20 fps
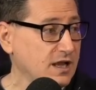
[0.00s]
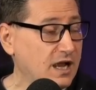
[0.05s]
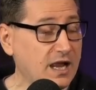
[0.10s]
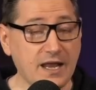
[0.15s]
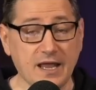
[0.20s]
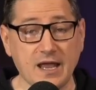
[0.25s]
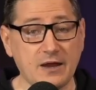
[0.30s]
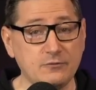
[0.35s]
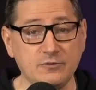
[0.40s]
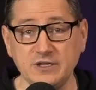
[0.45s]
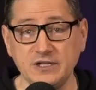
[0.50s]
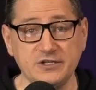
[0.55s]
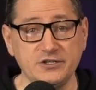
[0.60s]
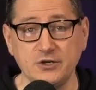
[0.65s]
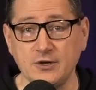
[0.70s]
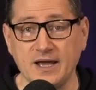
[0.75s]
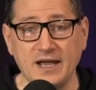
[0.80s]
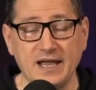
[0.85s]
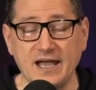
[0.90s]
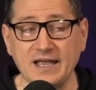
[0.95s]
I, I really
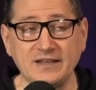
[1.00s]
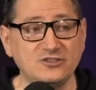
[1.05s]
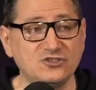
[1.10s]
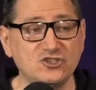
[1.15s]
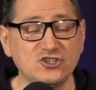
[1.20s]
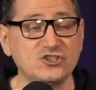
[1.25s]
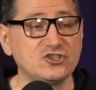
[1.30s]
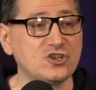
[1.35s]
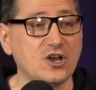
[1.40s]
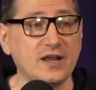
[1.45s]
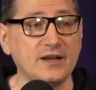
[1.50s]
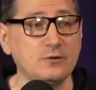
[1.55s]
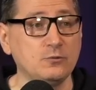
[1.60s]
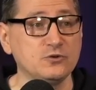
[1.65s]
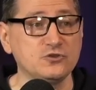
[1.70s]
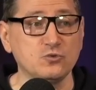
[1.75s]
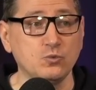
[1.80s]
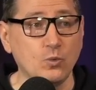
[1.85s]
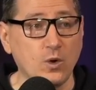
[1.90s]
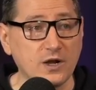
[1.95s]
do. I, I just thought it
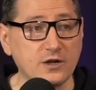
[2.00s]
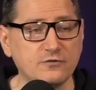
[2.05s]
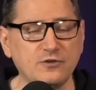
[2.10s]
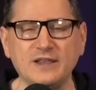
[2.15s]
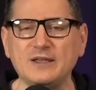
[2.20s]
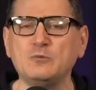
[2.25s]
was wonderful.